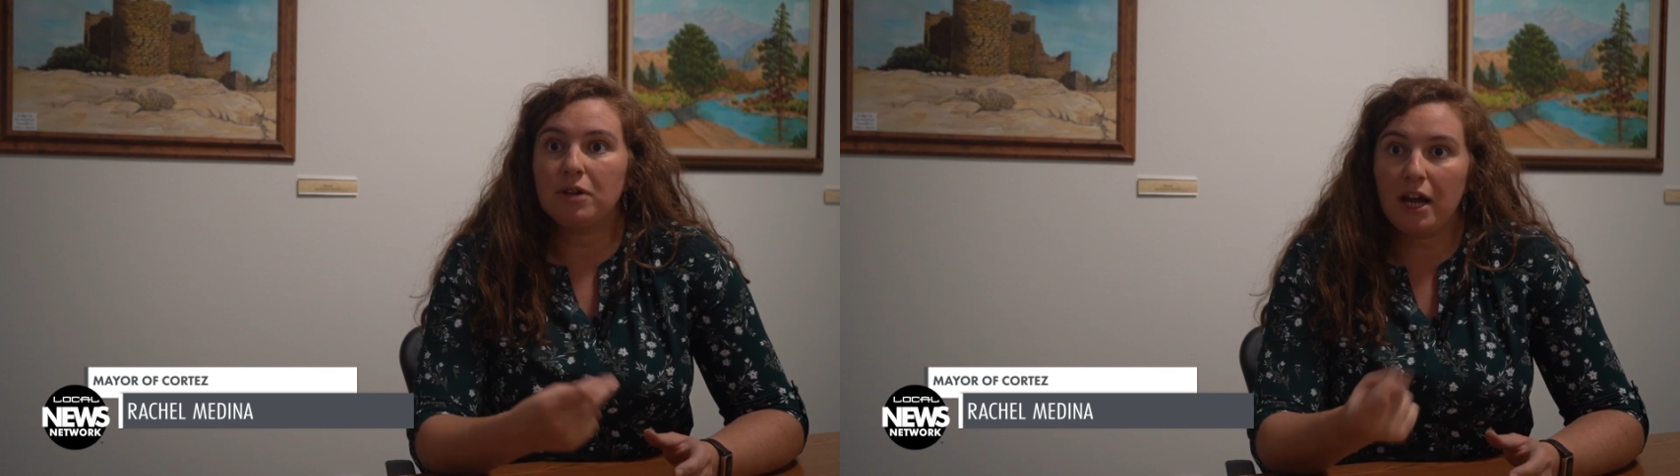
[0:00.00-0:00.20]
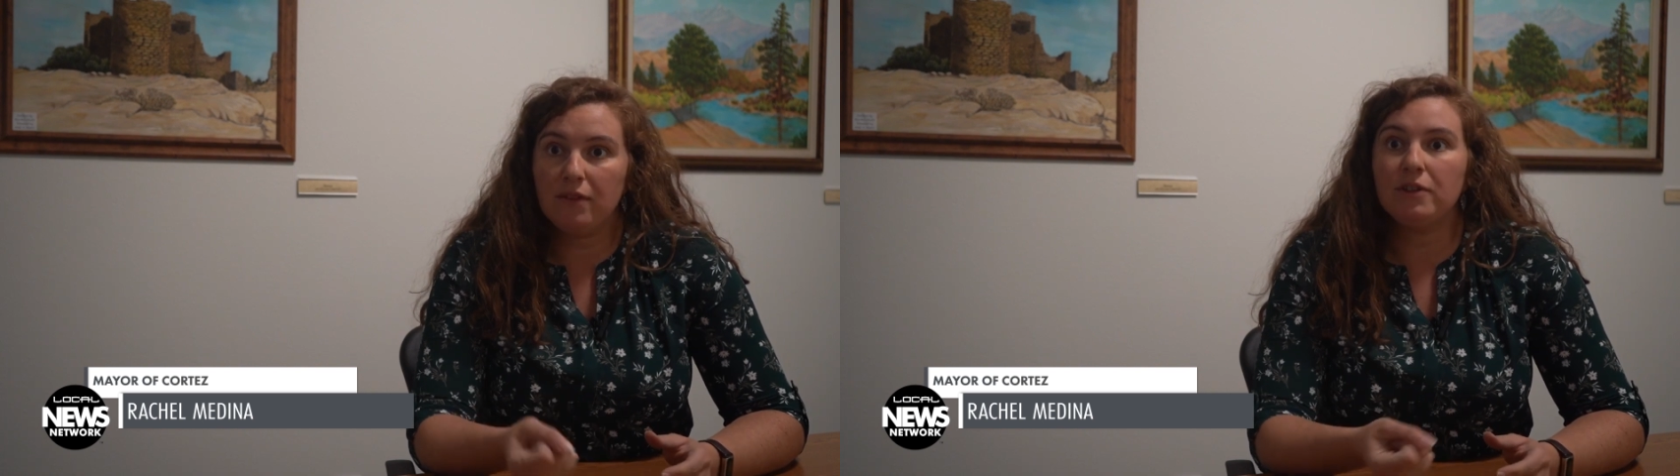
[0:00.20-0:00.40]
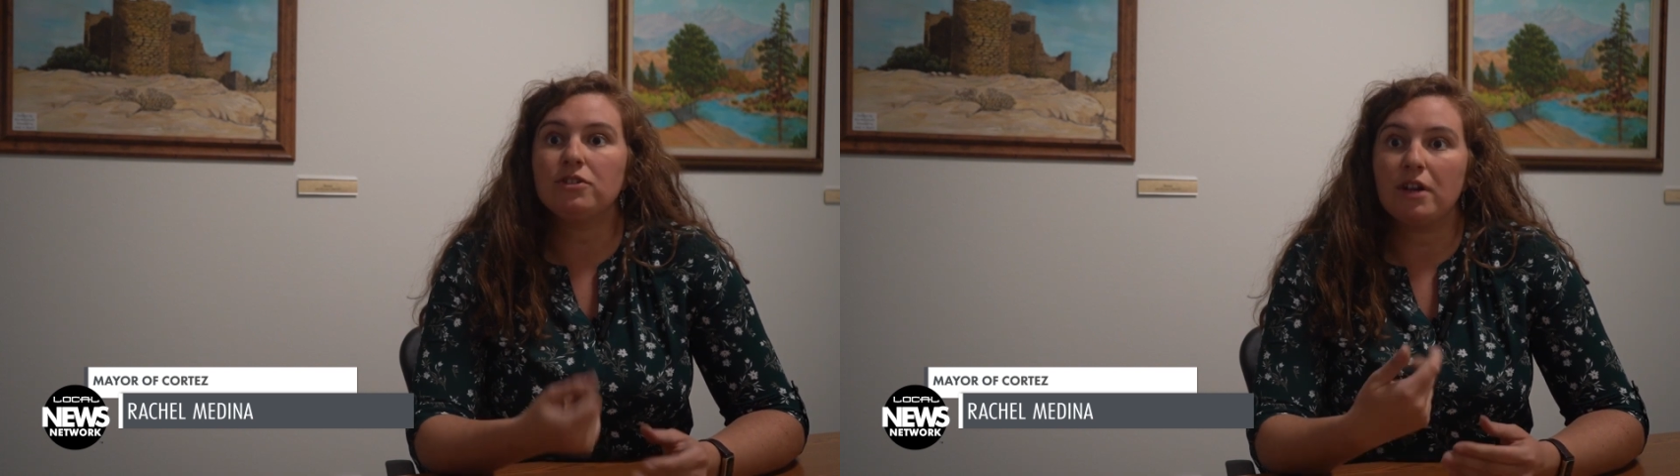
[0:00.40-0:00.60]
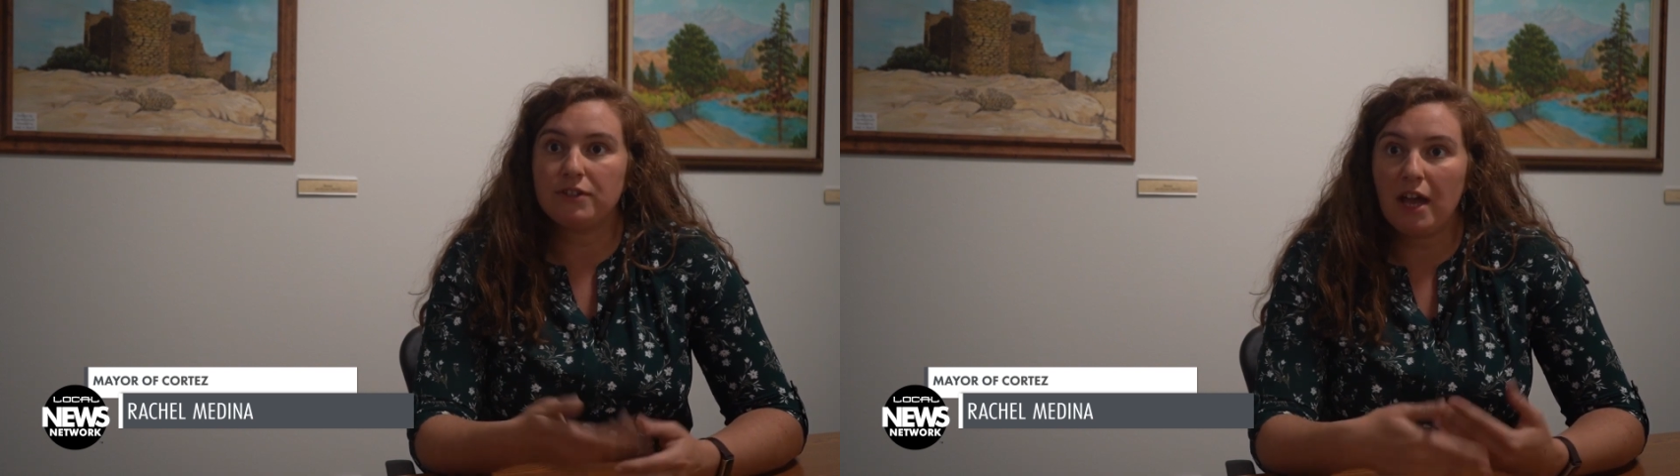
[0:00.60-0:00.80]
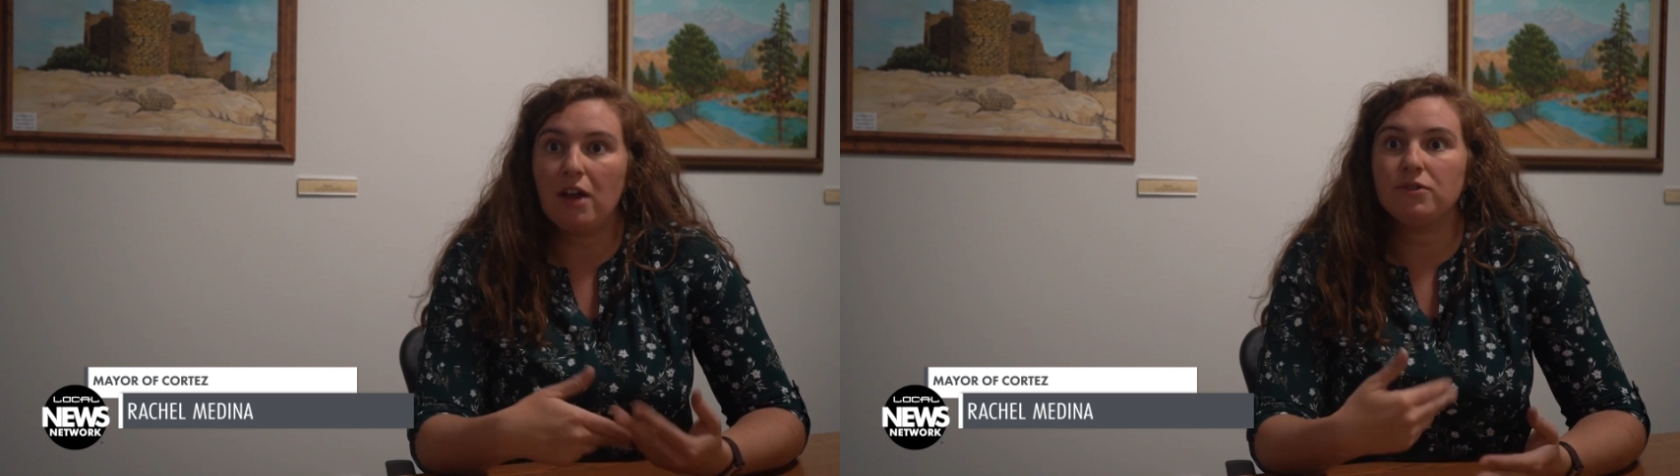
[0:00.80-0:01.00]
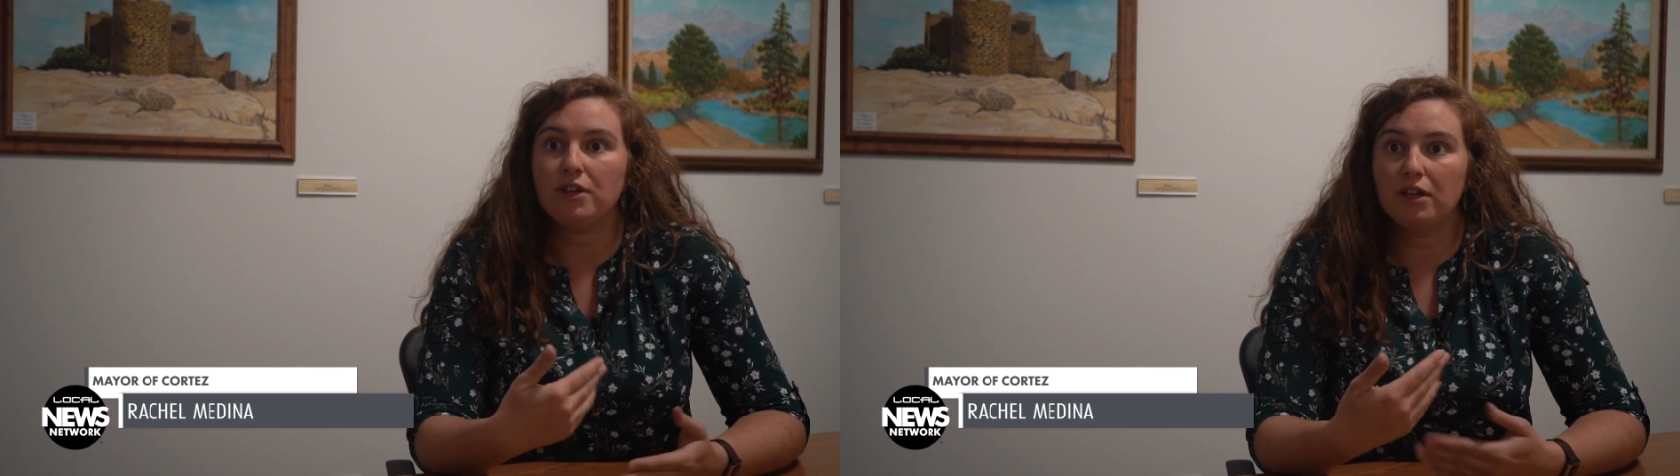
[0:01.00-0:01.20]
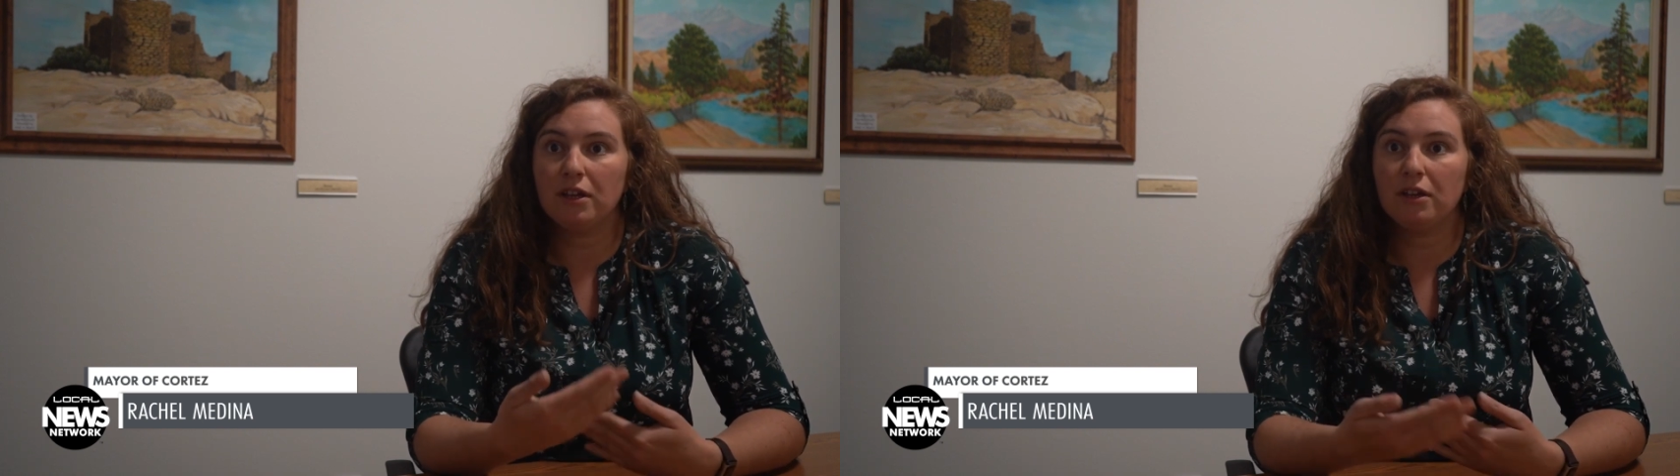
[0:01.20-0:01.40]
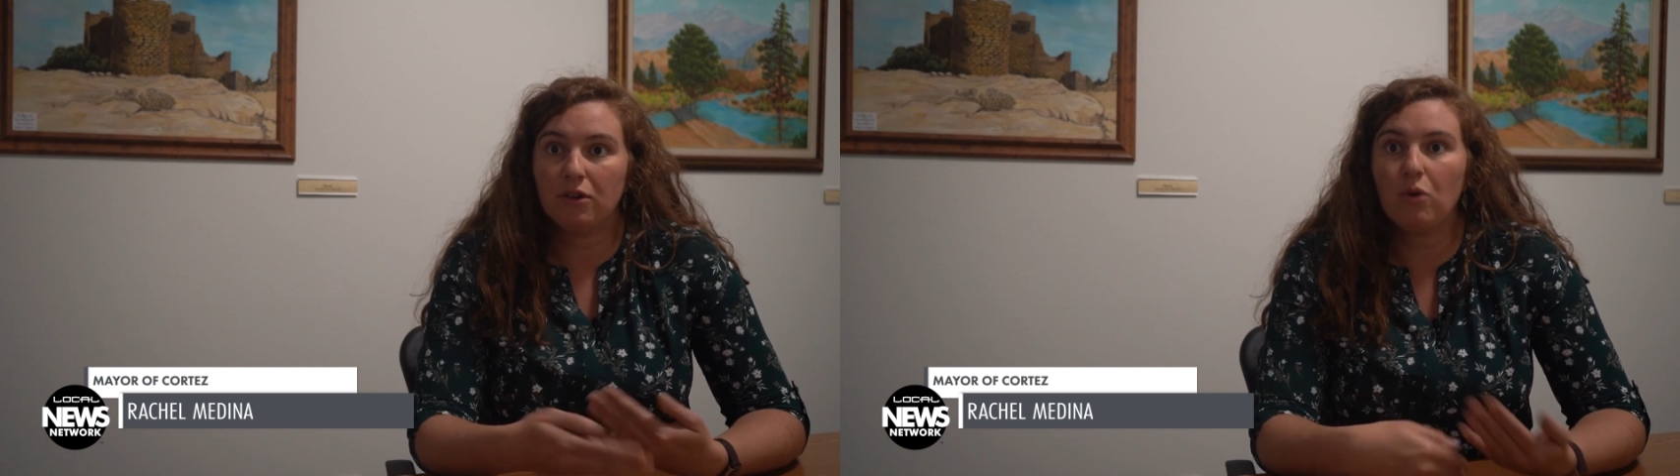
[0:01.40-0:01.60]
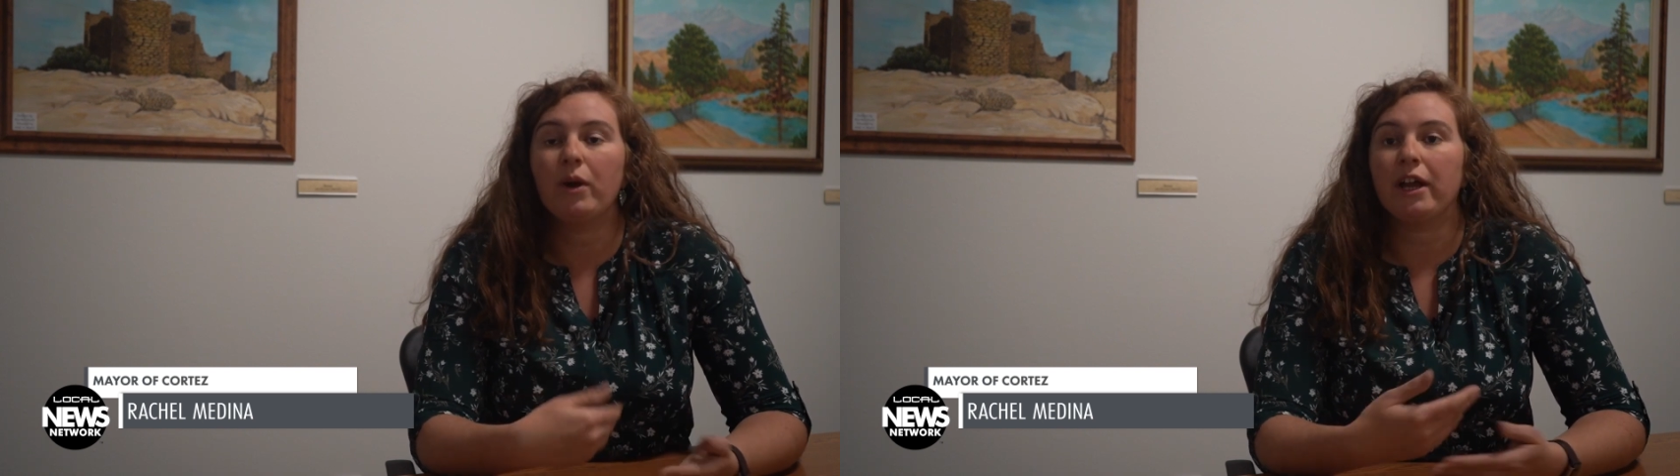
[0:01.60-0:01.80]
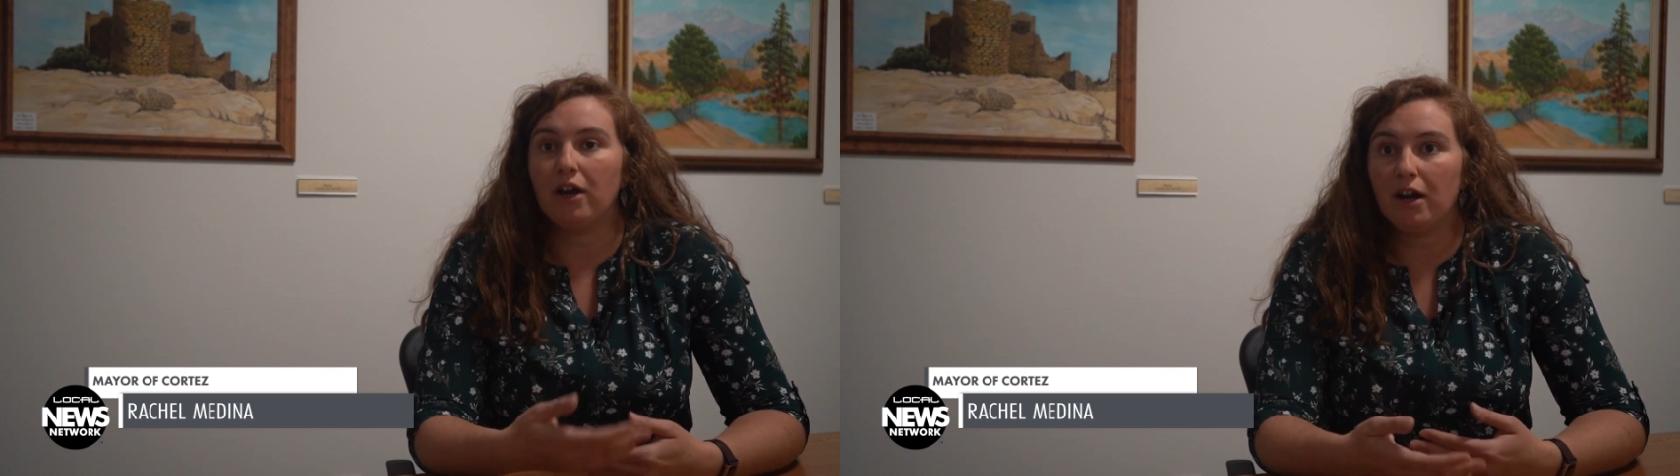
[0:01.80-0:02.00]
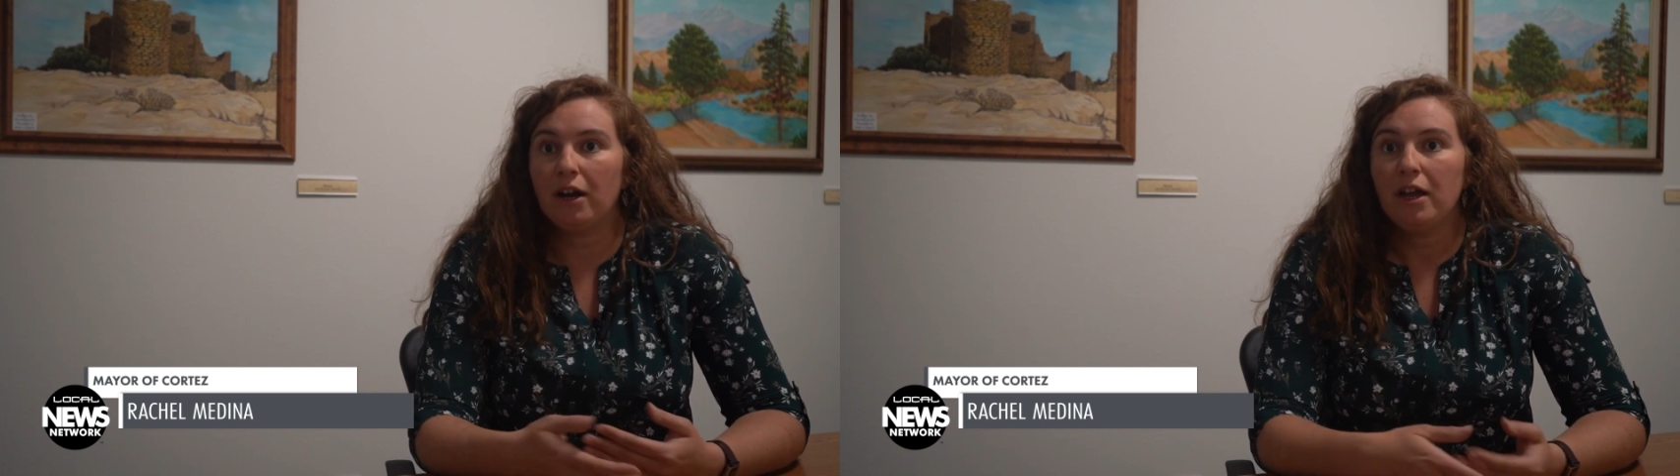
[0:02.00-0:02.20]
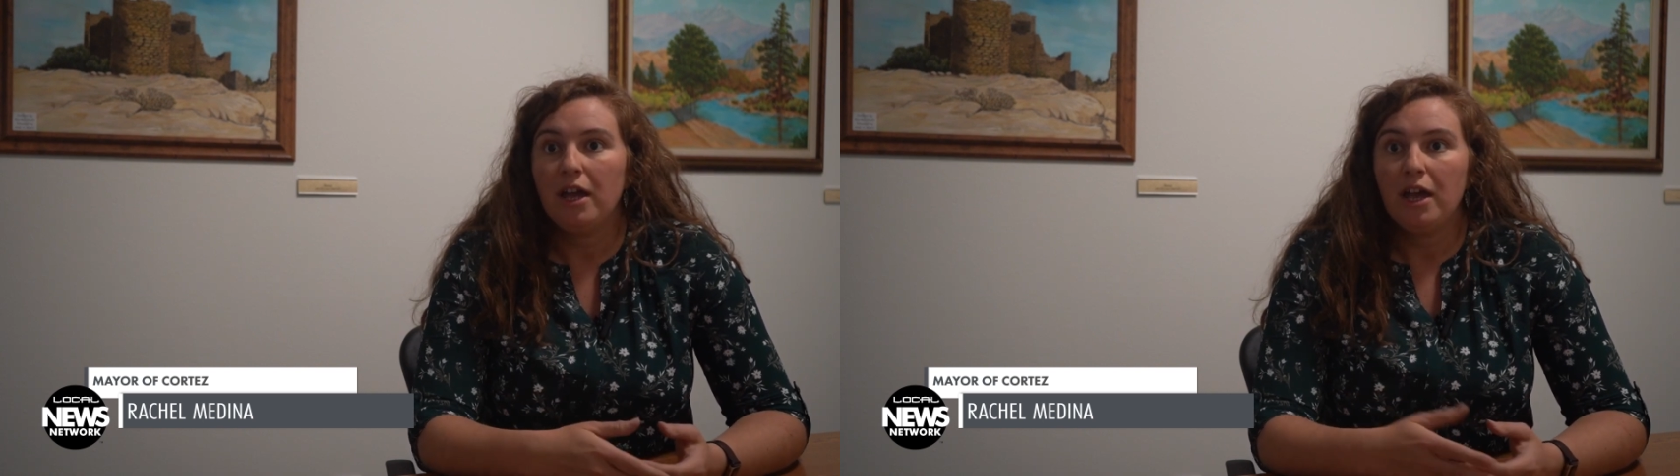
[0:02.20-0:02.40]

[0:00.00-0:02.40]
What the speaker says: kind of address housing quicker.